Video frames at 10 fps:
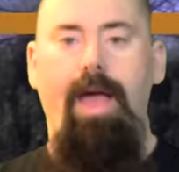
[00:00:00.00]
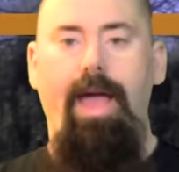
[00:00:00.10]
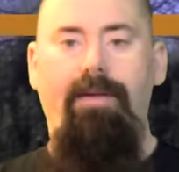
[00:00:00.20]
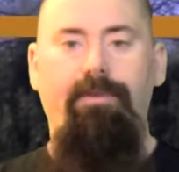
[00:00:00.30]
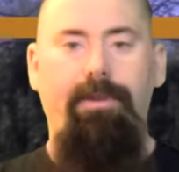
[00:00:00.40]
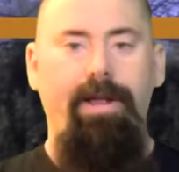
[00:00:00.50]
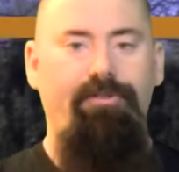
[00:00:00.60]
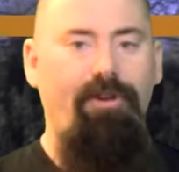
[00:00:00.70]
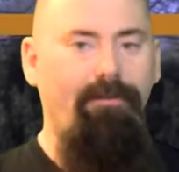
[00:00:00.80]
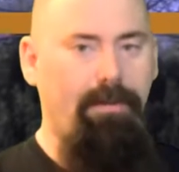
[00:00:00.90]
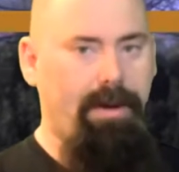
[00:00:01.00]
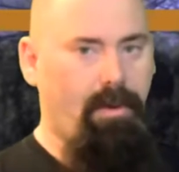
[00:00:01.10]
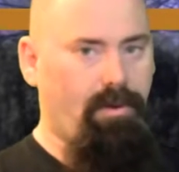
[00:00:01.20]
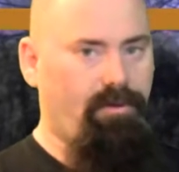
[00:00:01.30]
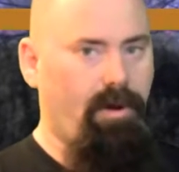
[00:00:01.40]
Hey everybody, Jeffrey
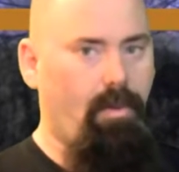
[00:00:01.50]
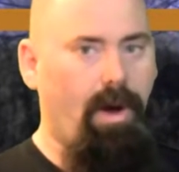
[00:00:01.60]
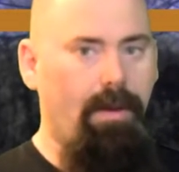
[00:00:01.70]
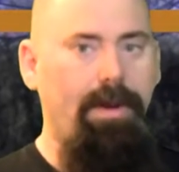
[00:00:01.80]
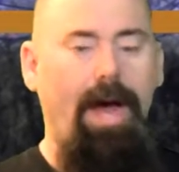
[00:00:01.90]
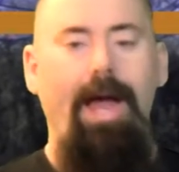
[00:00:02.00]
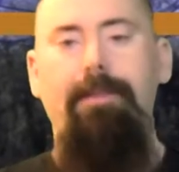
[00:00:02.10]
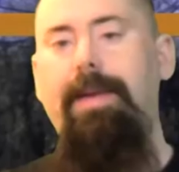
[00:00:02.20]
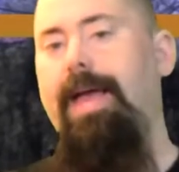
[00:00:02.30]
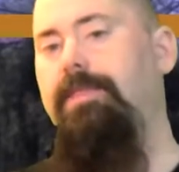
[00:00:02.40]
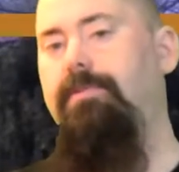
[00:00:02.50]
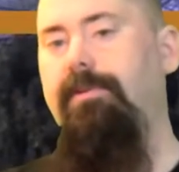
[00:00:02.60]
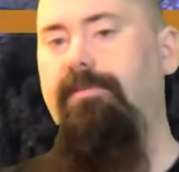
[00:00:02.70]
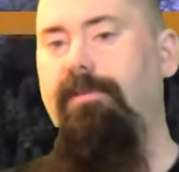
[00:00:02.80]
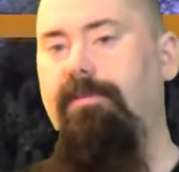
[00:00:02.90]
Powers here. Welcome to iPad
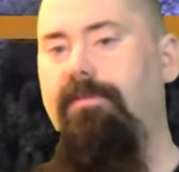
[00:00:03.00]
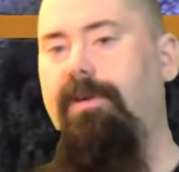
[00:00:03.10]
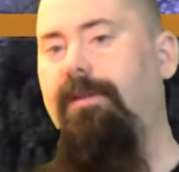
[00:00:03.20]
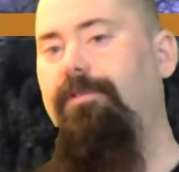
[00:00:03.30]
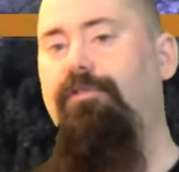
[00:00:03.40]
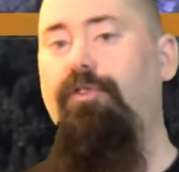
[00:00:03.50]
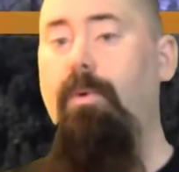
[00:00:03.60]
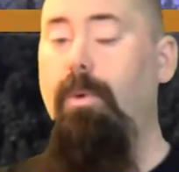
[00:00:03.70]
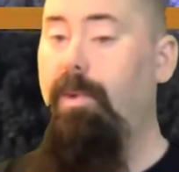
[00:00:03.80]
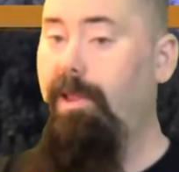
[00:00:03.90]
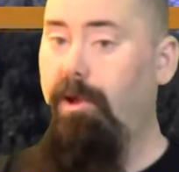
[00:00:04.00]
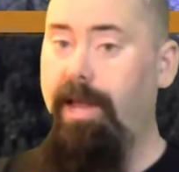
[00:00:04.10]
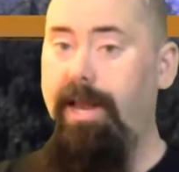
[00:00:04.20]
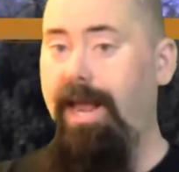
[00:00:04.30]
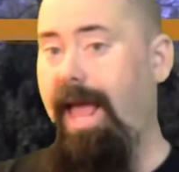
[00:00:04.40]
365, the show where we
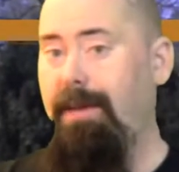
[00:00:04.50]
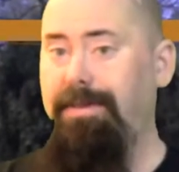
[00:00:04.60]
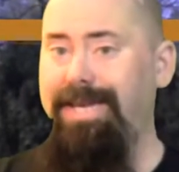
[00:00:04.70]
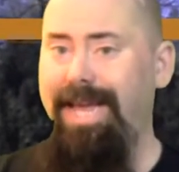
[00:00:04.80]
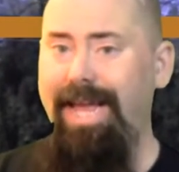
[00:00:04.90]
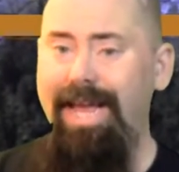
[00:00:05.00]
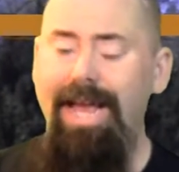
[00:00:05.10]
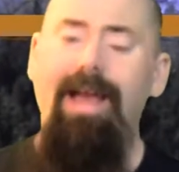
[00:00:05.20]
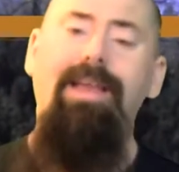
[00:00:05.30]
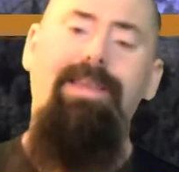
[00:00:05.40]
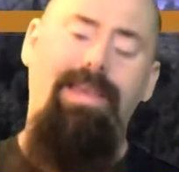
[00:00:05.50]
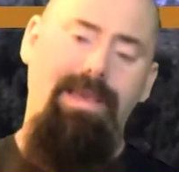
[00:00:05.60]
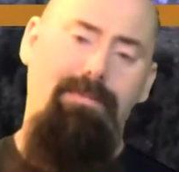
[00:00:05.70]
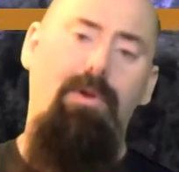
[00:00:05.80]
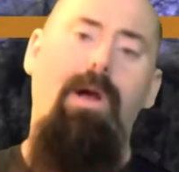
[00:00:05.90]
look at an app a day to
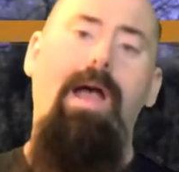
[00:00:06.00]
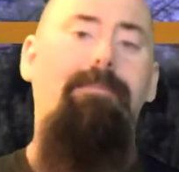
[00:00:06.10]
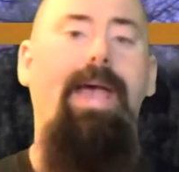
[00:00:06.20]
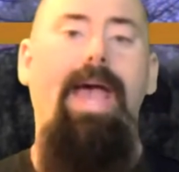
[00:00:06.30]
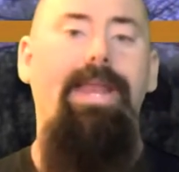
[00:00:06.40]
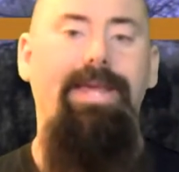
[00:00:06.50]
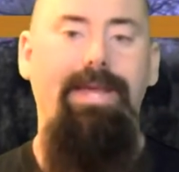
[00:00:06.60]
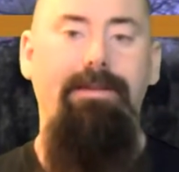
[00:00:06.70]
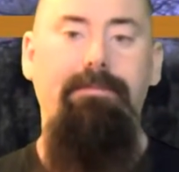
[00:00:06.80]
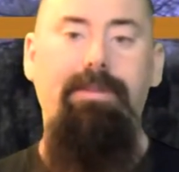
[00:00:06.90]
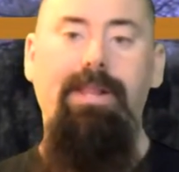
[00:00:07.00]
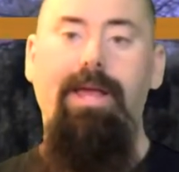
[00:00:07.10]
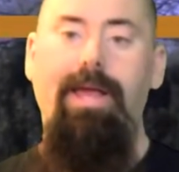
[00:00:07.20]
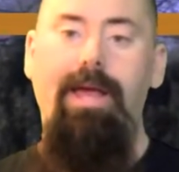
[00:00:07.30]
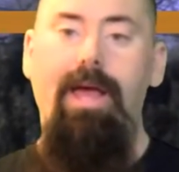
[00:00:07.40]
keep your iPad in
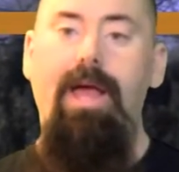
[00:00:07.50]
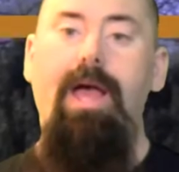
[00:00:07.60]
play.